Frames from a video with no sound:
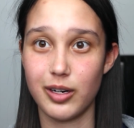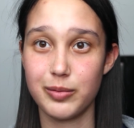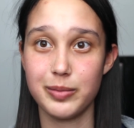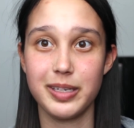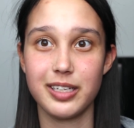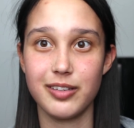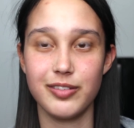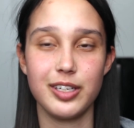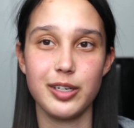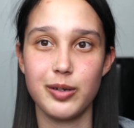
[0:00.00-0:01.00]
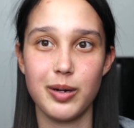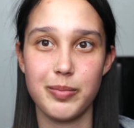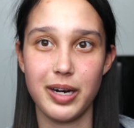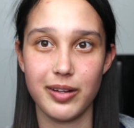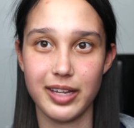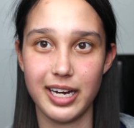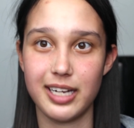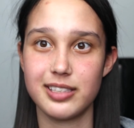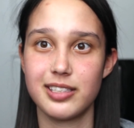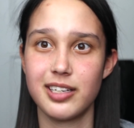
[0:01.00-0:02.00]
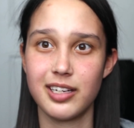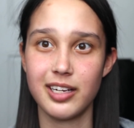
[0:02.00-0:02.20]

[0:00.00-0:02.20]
I'll be making a video about that